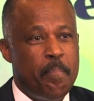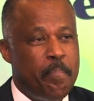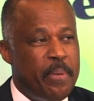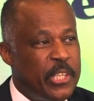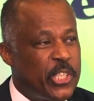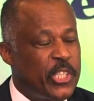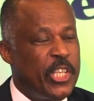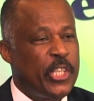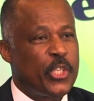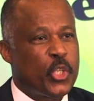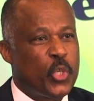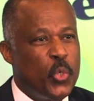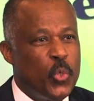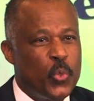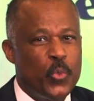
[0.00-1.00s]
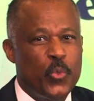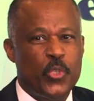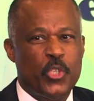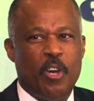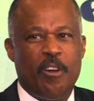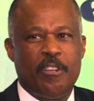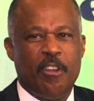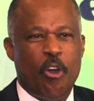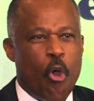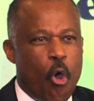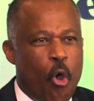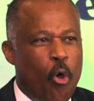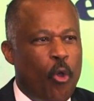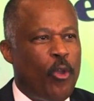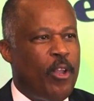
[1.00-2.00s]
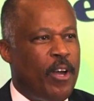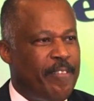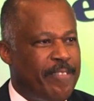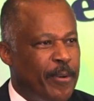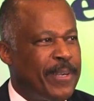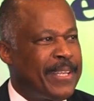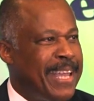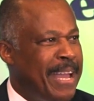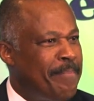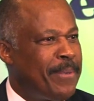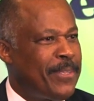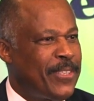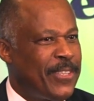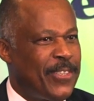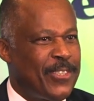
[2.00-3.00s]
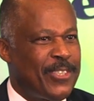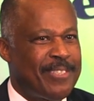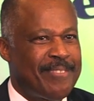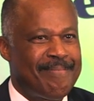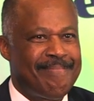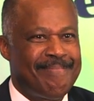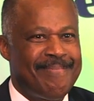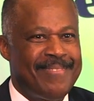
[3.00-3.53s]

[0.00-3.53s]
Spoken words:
business schools on all of our campuses.